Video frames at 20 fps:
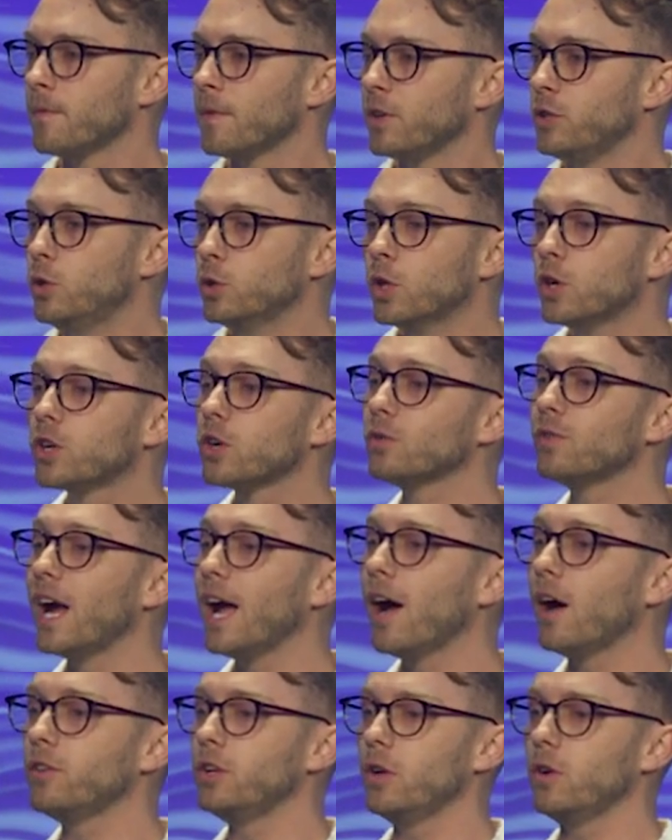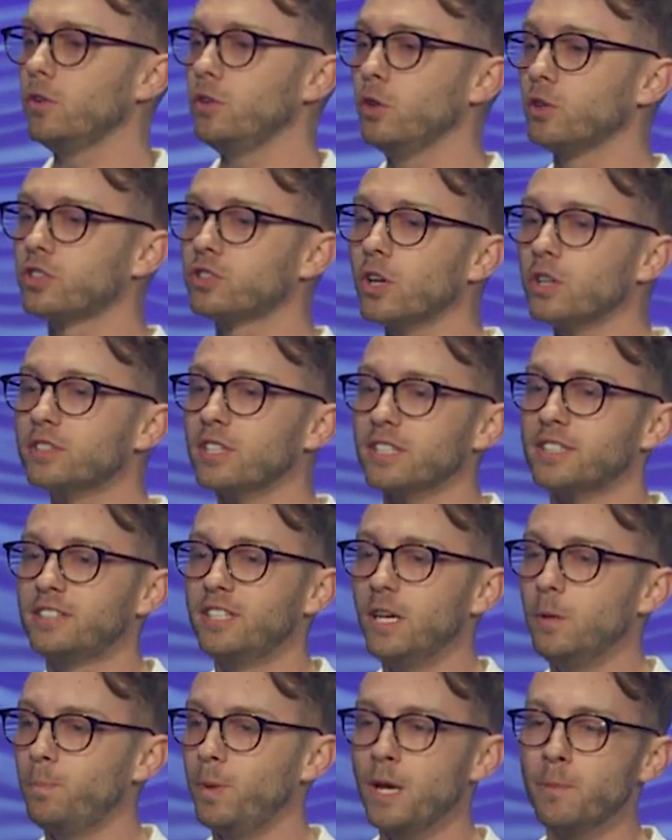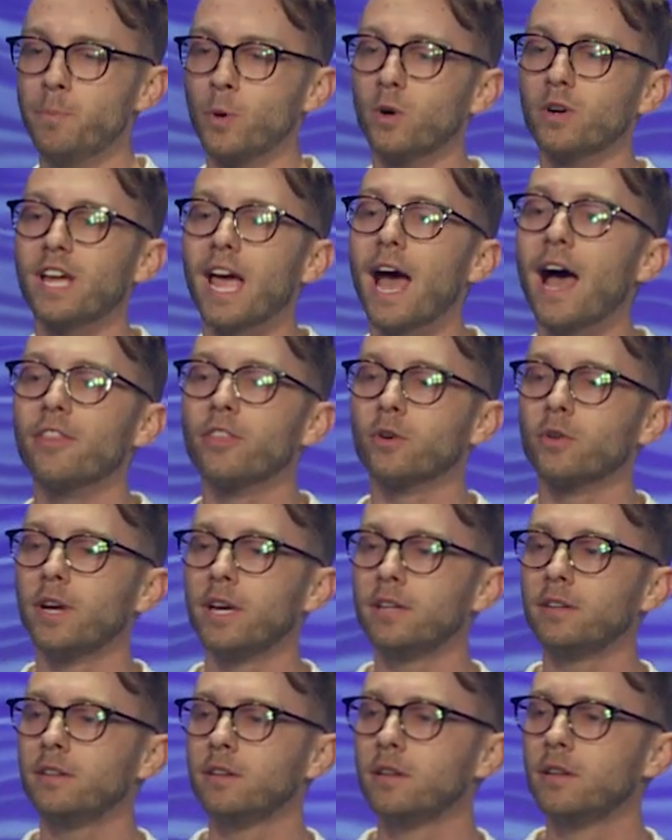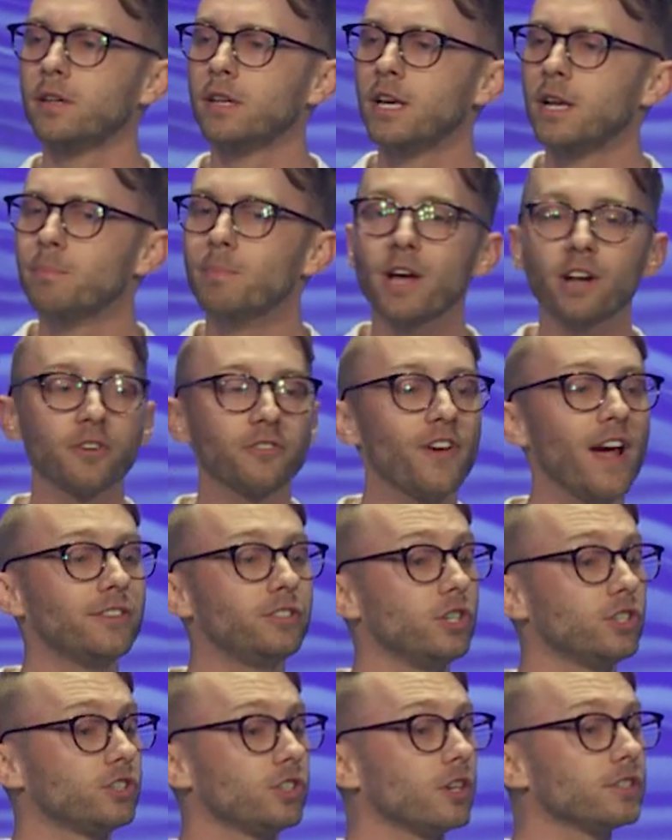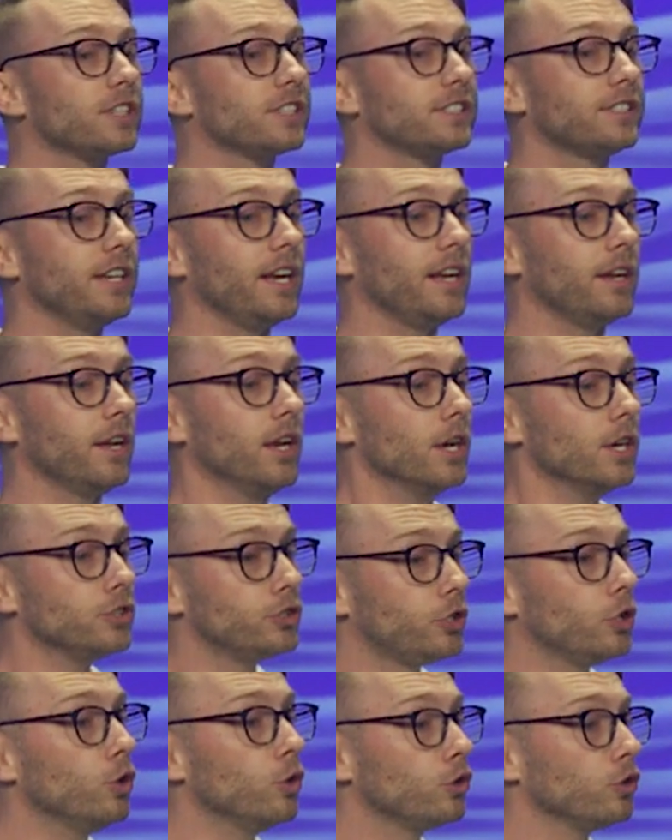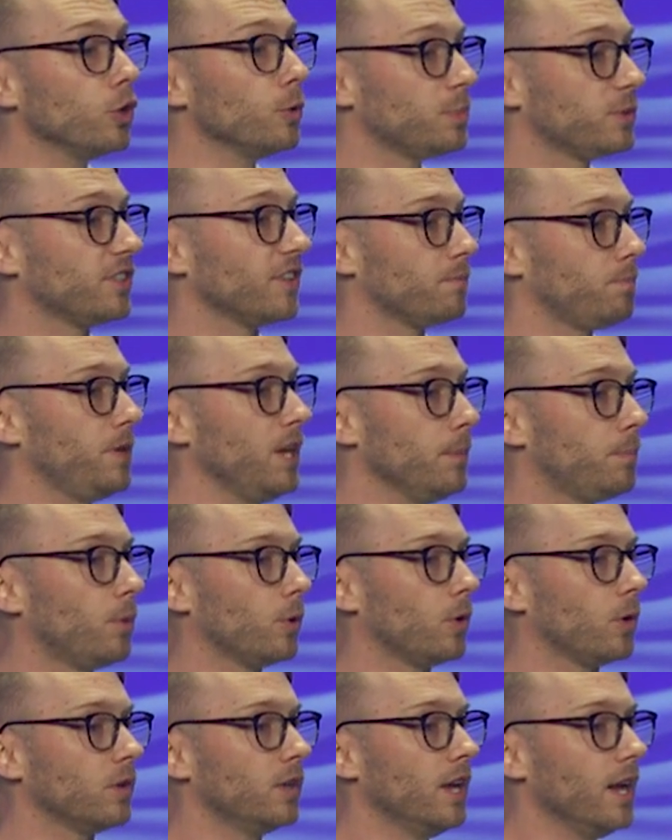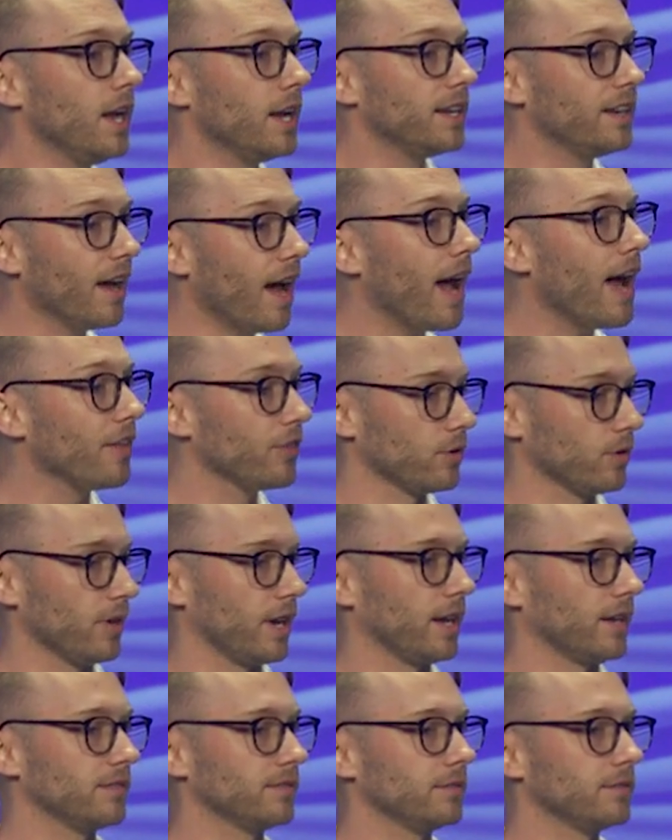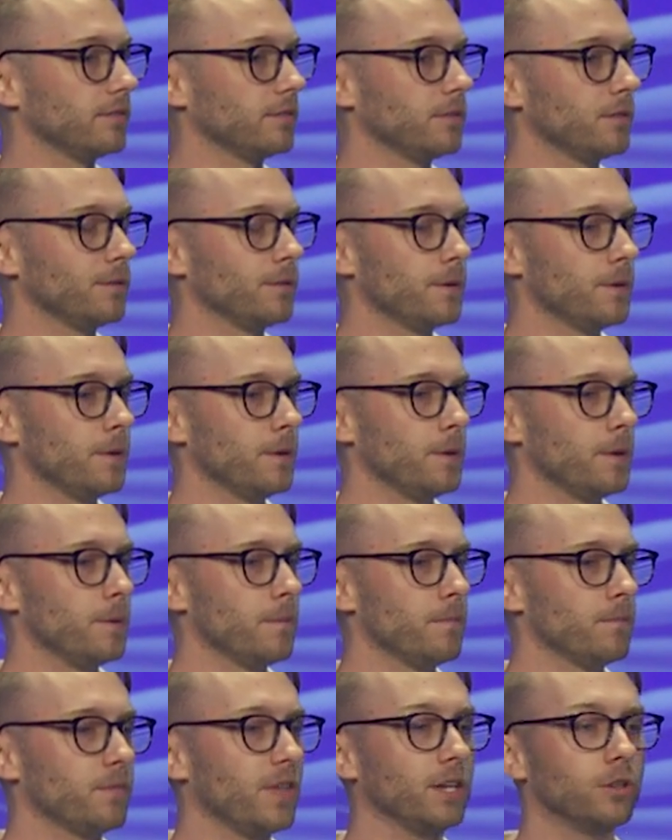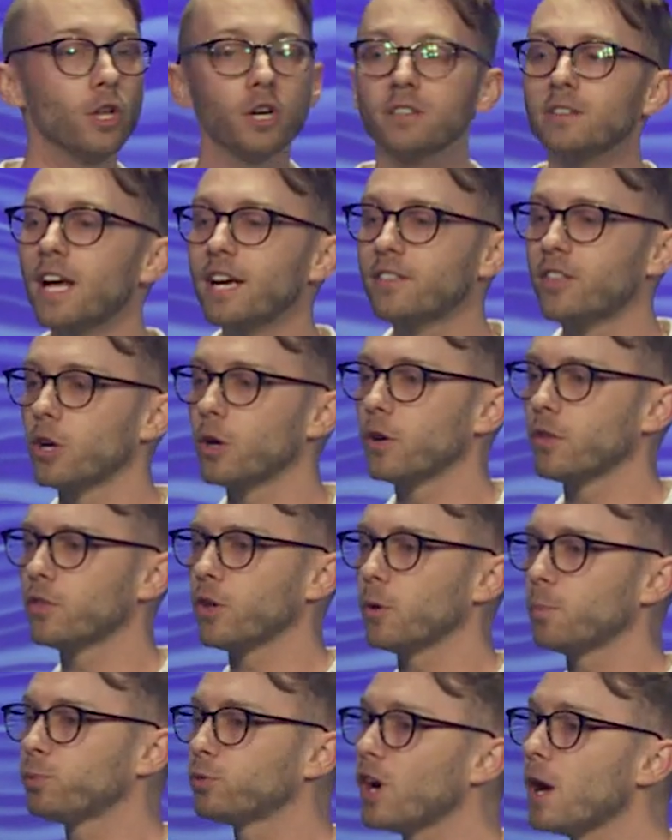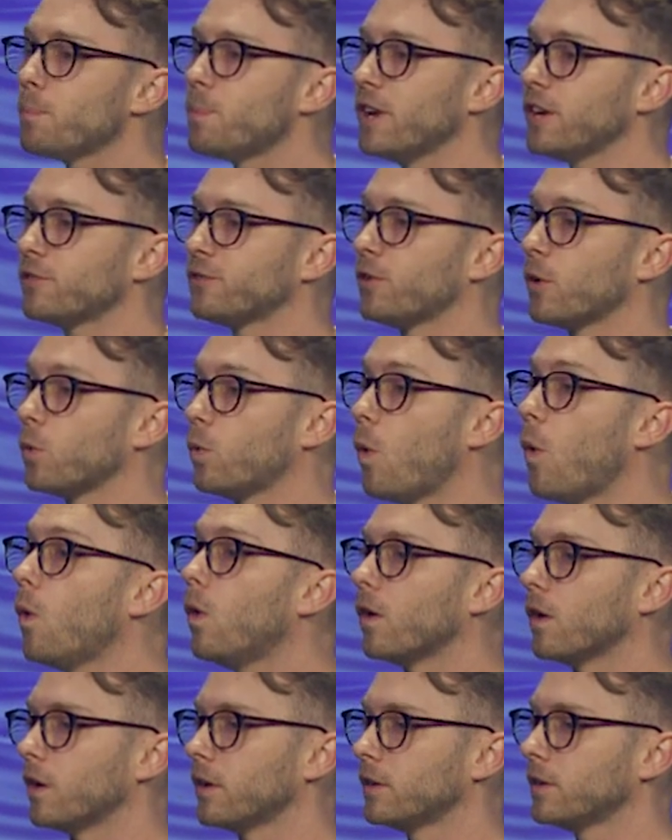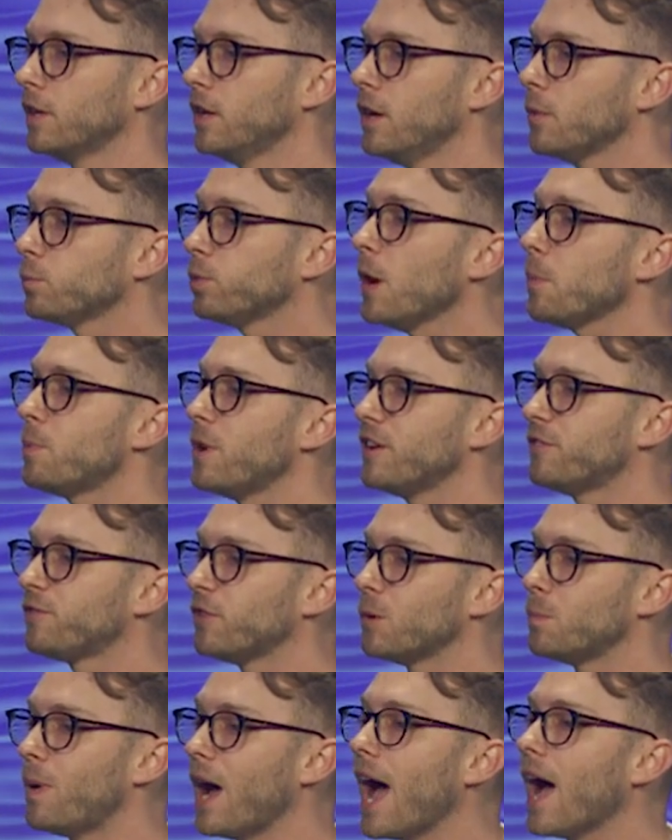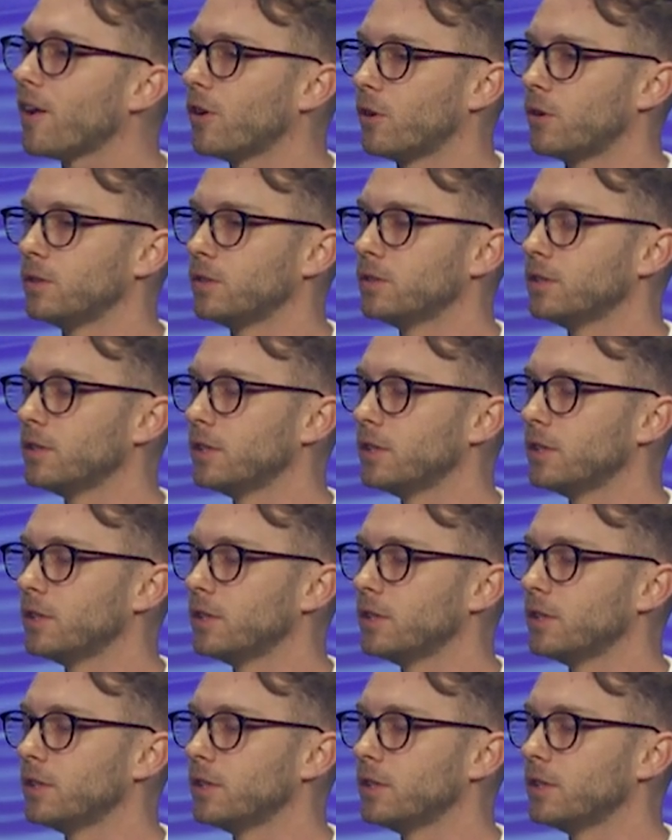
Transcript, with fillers: You look around, you, you start to see people gathering. Matter of fact, you start to see two groups of people gathering. They look like they're, they're prepping for war, prepping for battle.